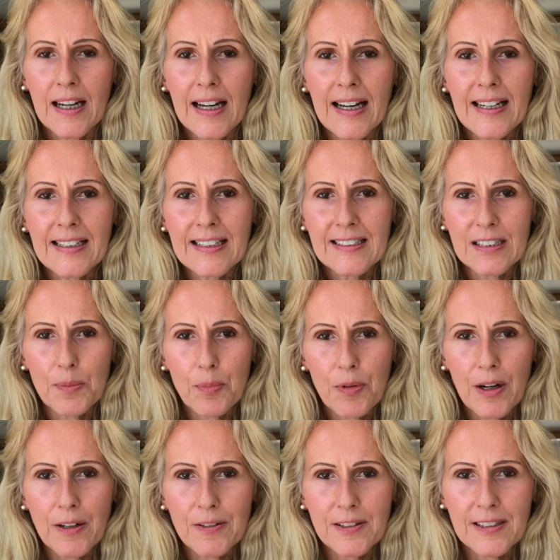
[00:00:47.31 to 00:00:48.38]
It is a
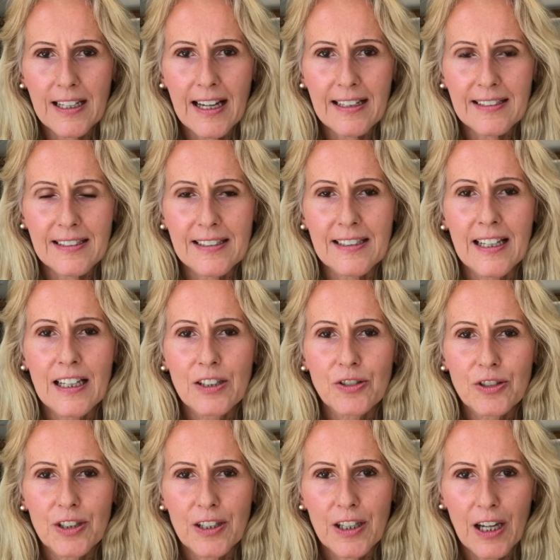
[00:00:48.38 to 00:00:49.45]
process
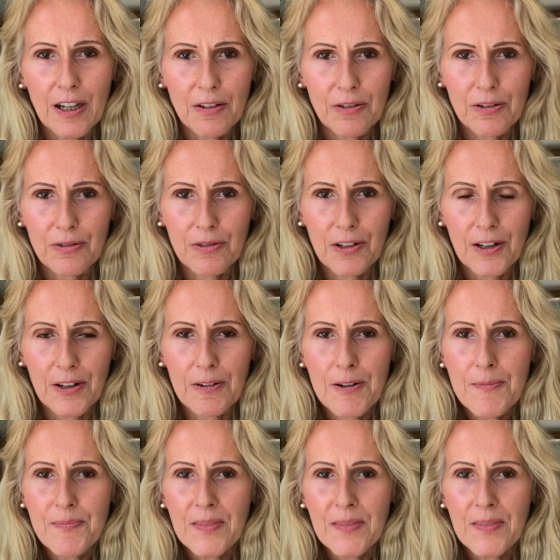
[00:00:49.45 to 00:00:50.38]
to go through.